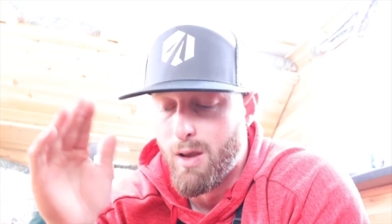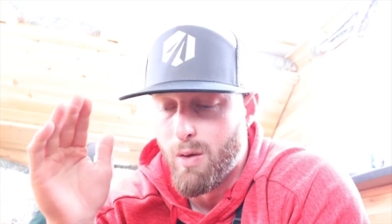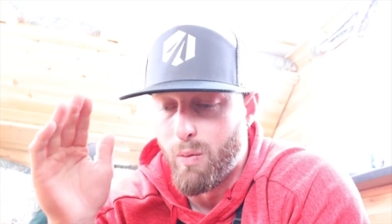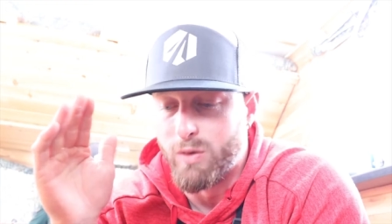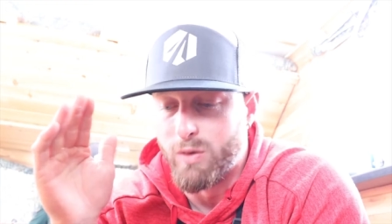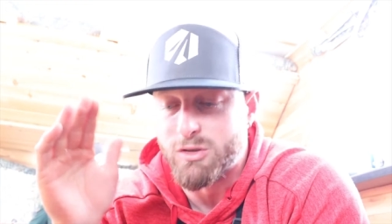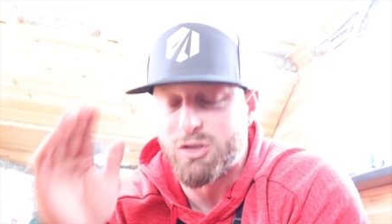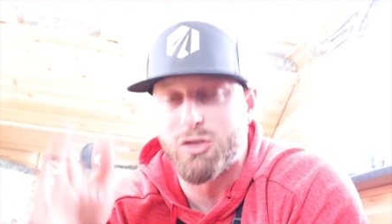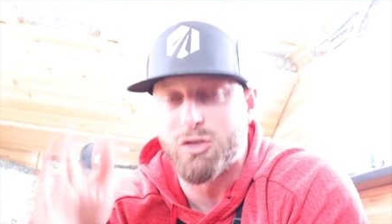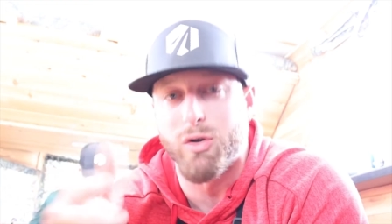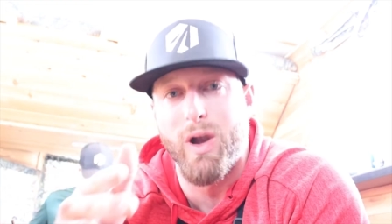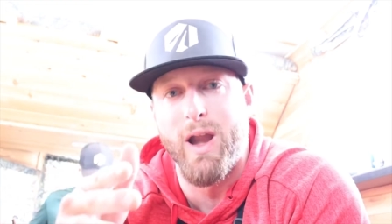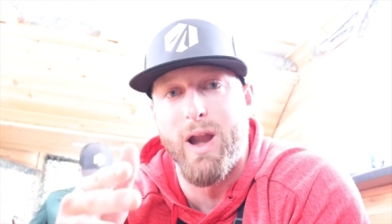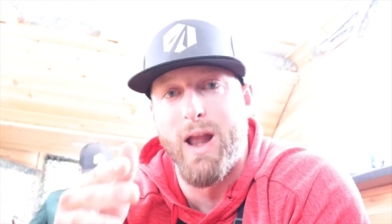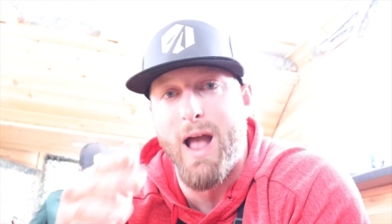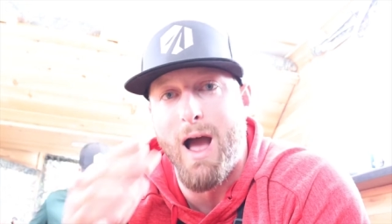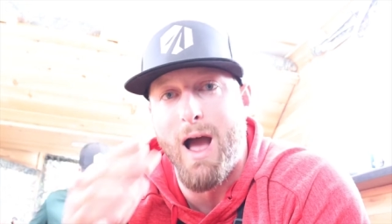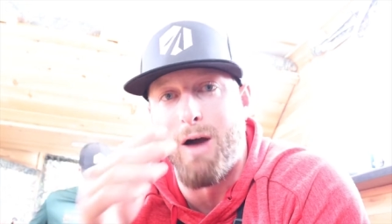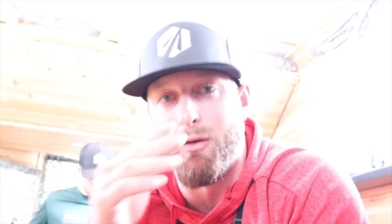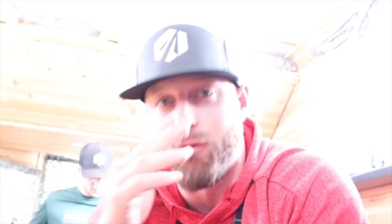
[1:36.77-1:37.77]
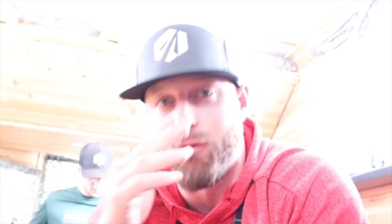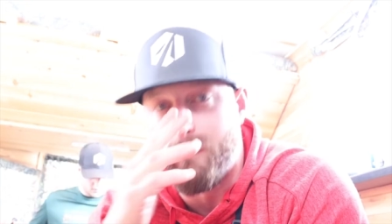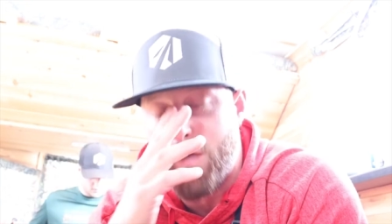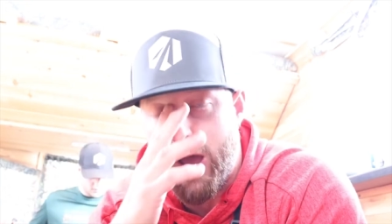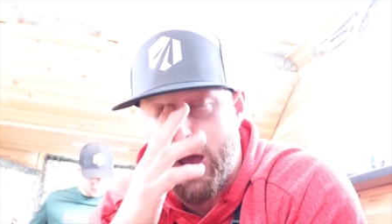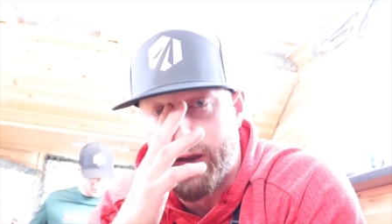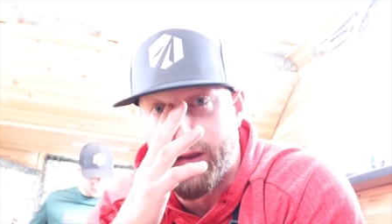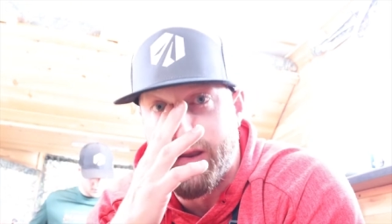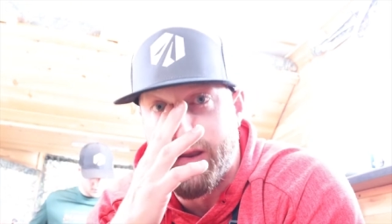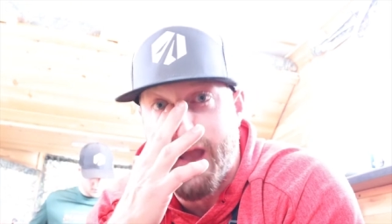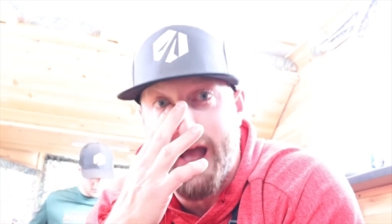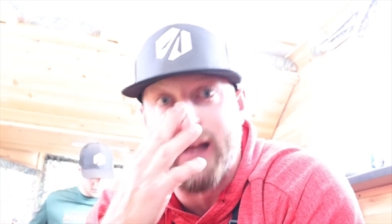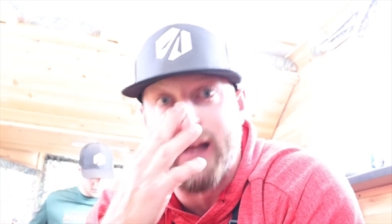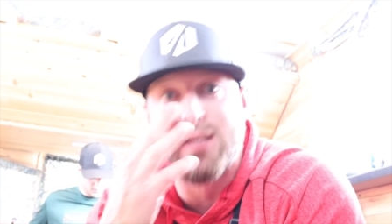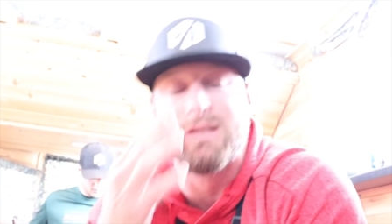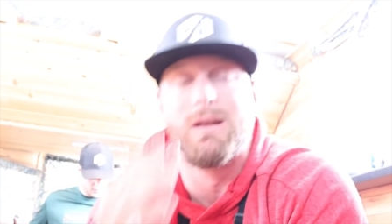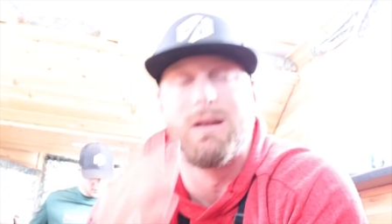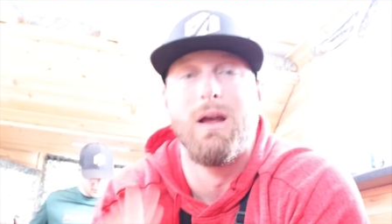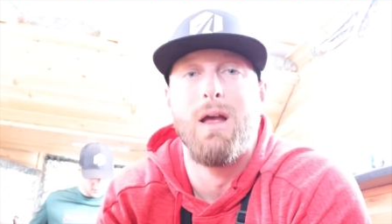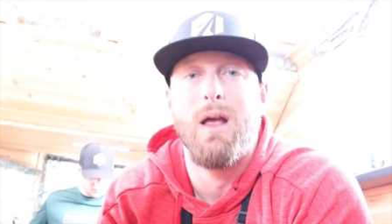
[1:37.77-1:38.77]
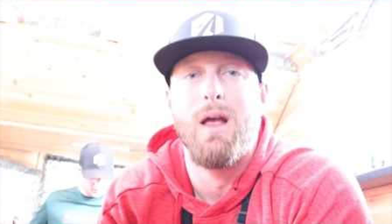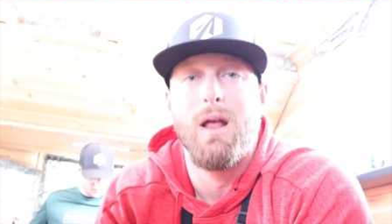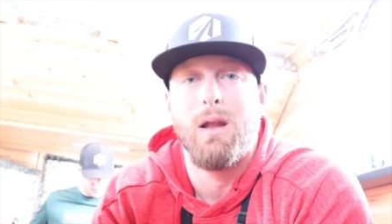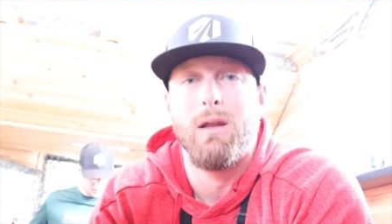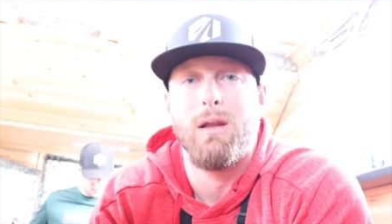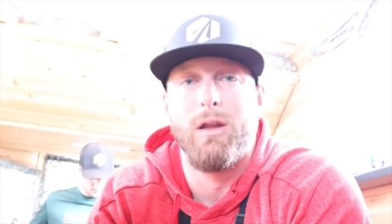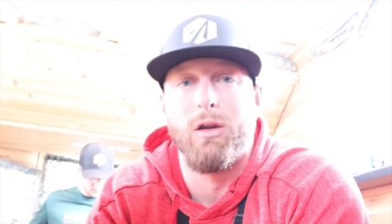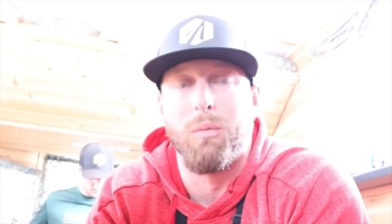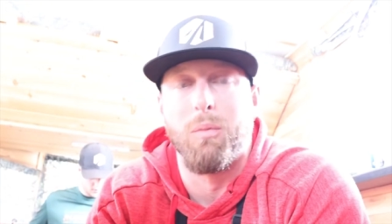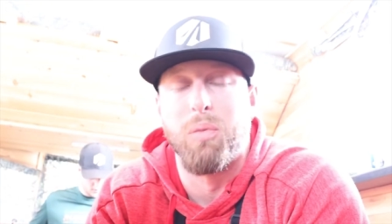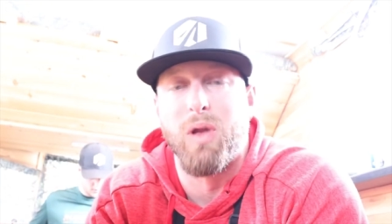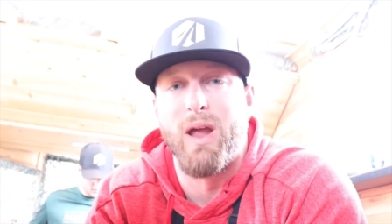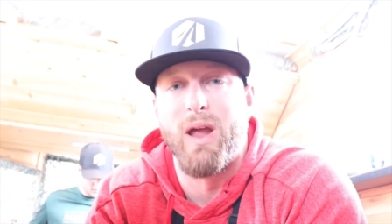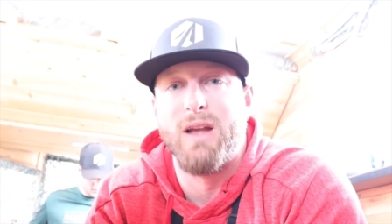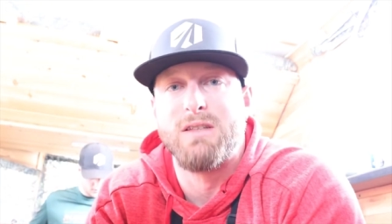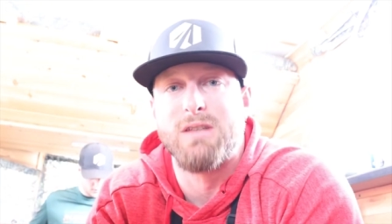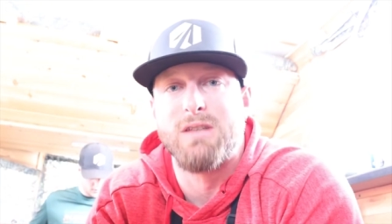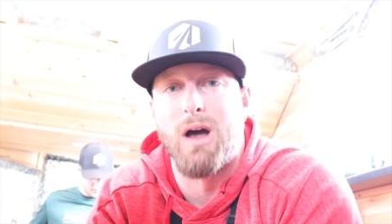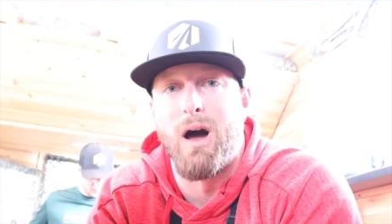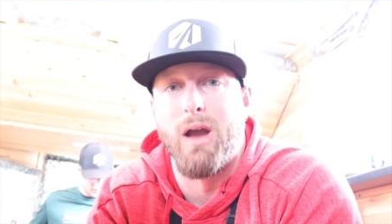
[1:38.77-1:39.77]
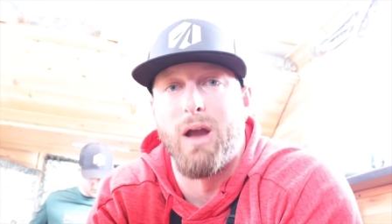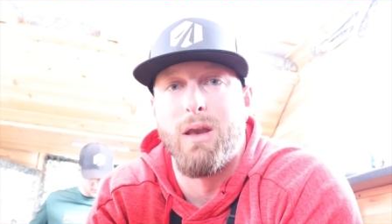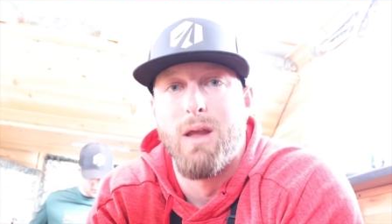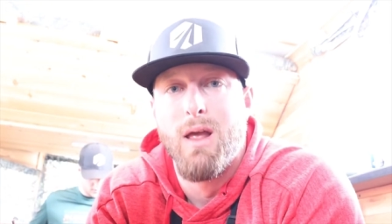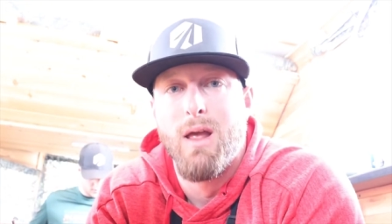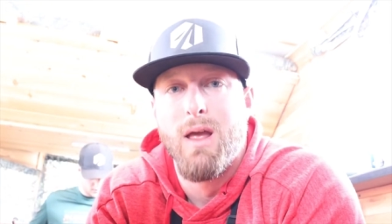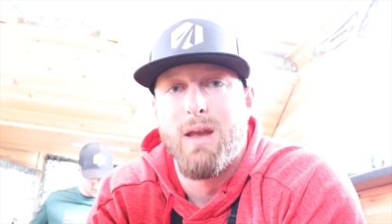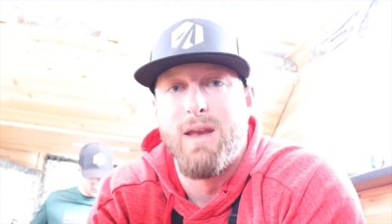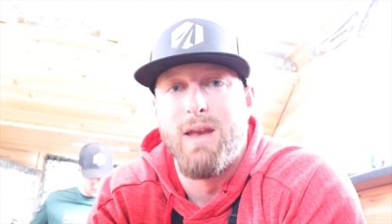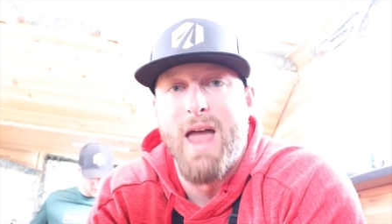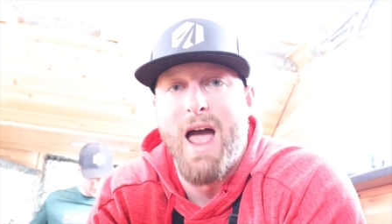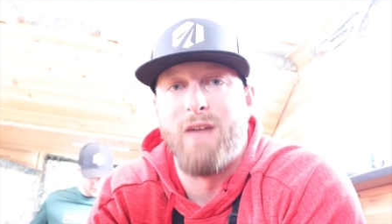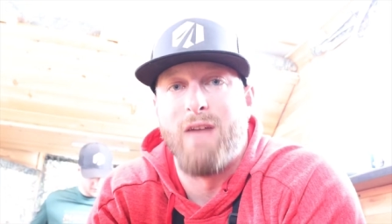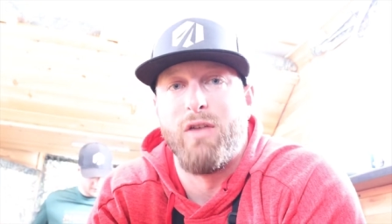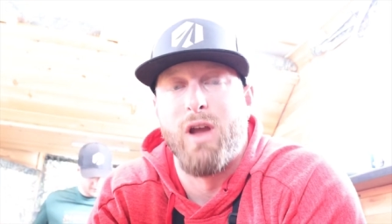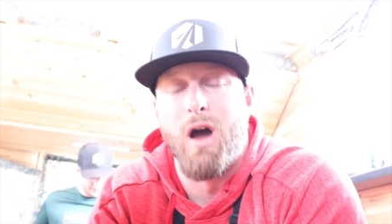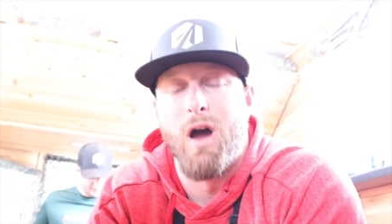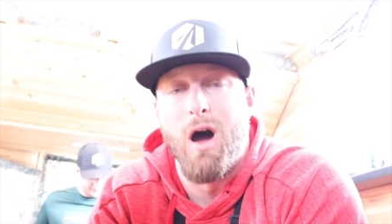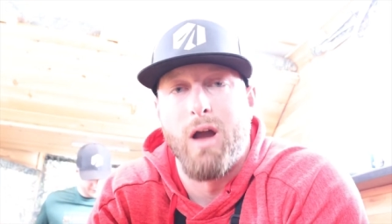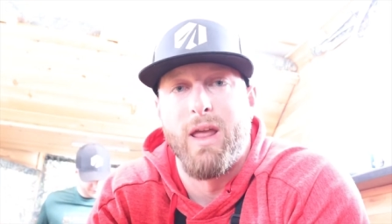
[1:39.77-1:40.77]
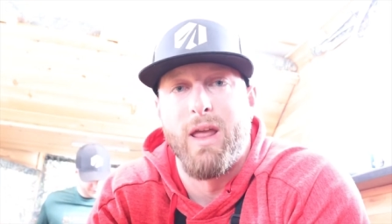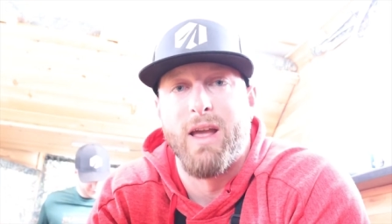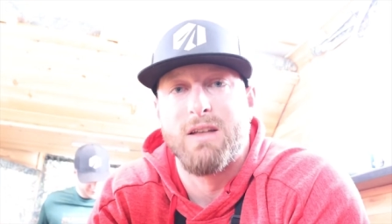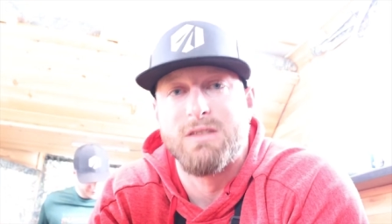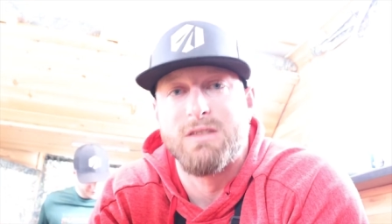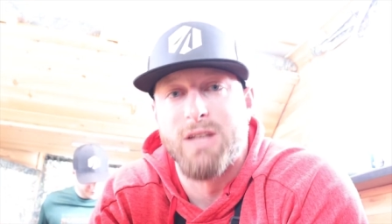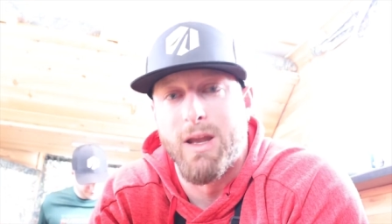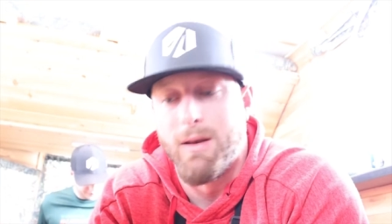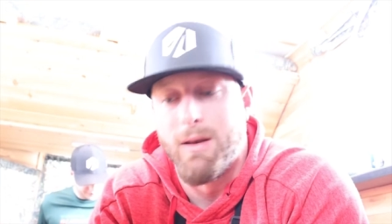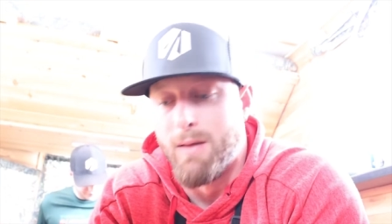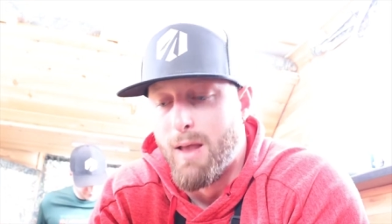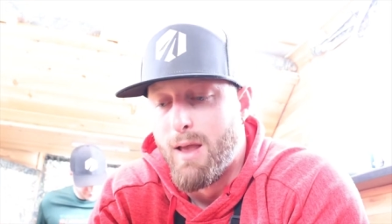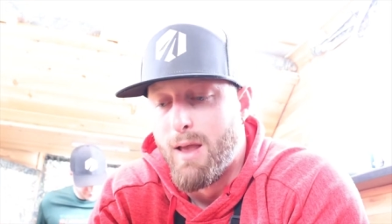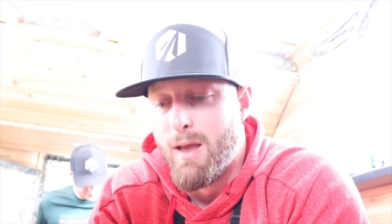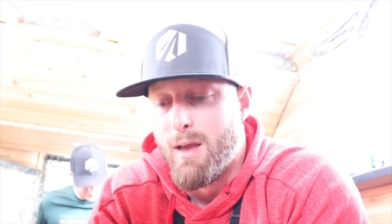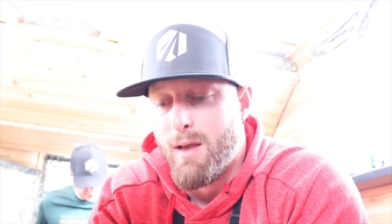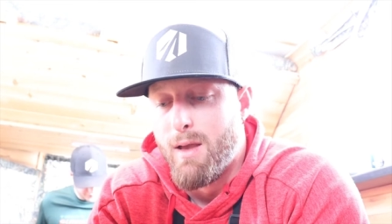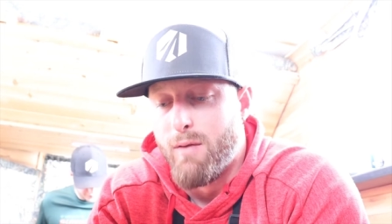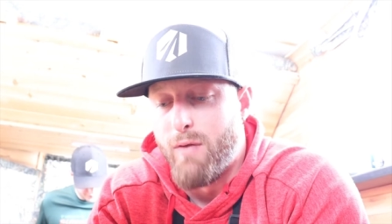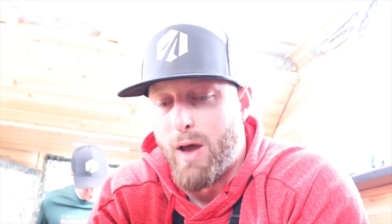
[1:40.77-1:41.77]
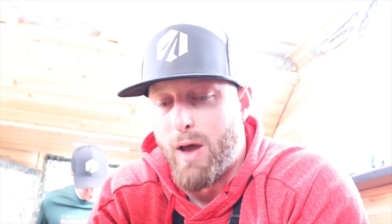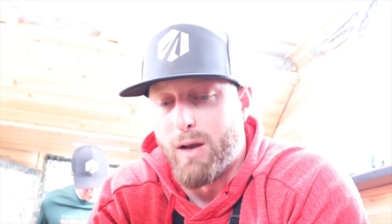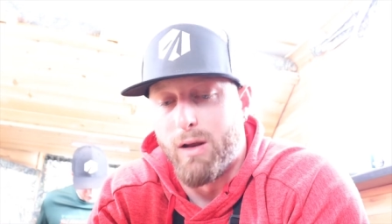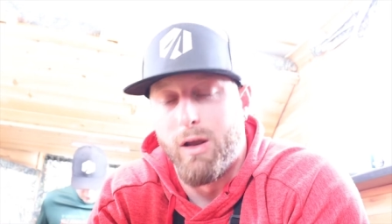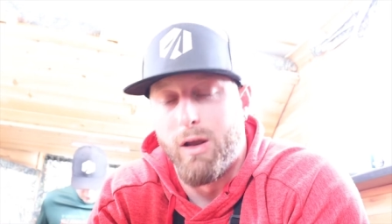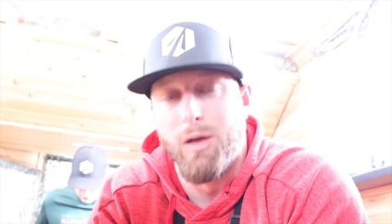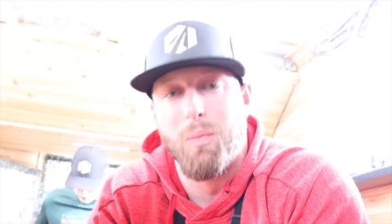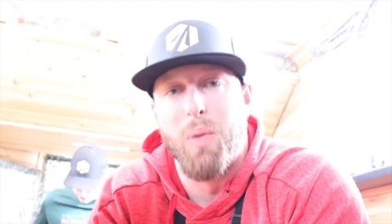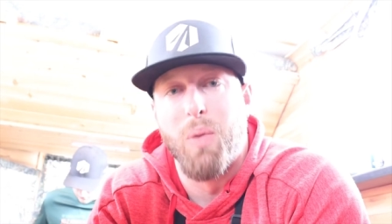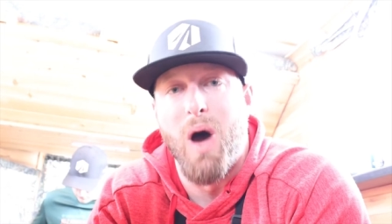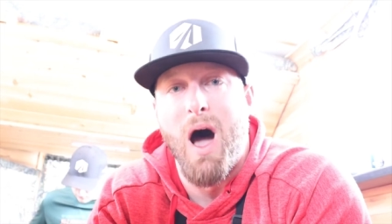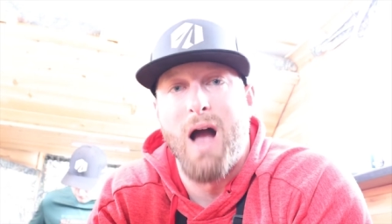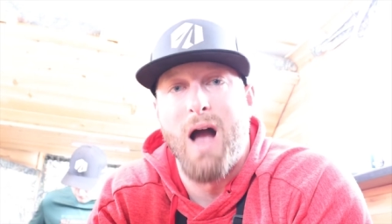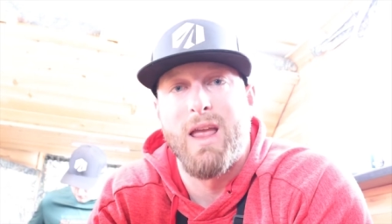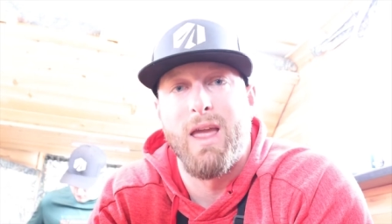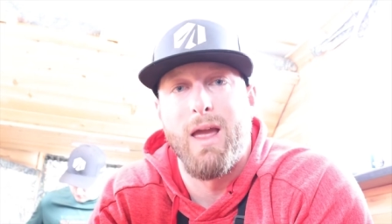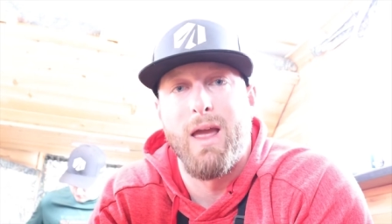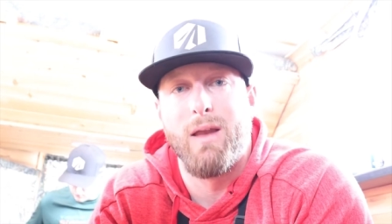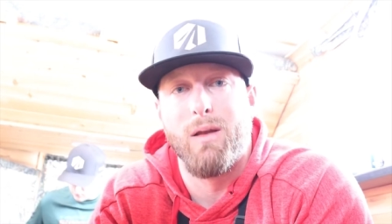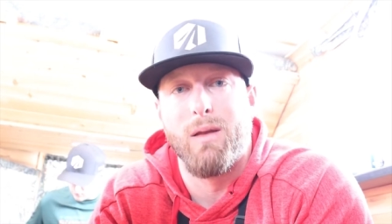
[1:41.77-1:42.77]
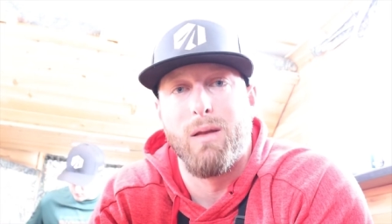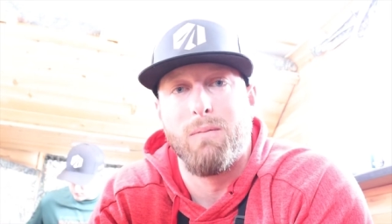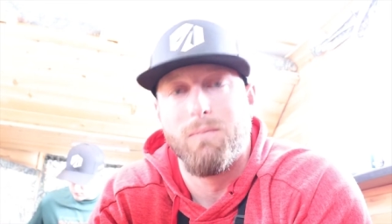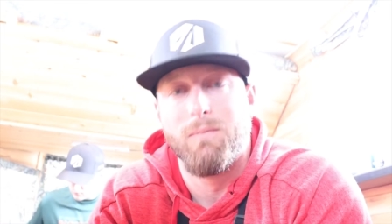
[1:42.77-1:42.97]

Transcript: Went straight out, found a nice little place on Navionics and found a good pocket and